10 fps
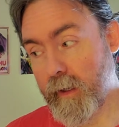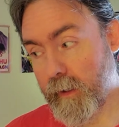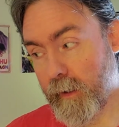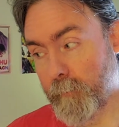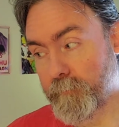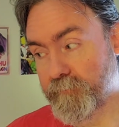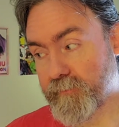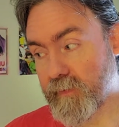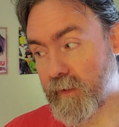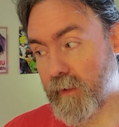
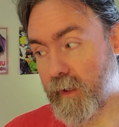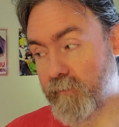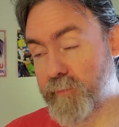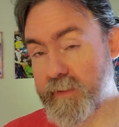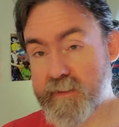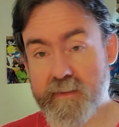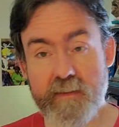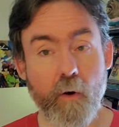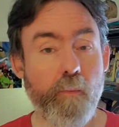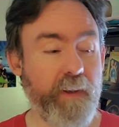I've been
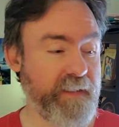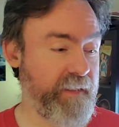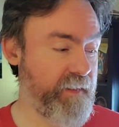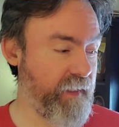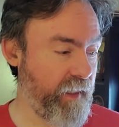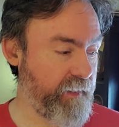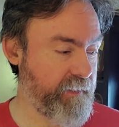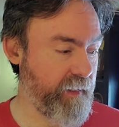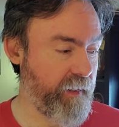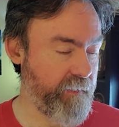so busy that
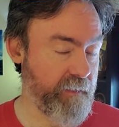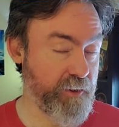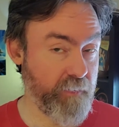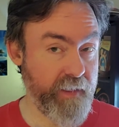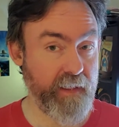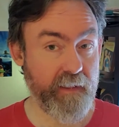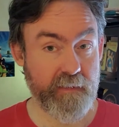the trading,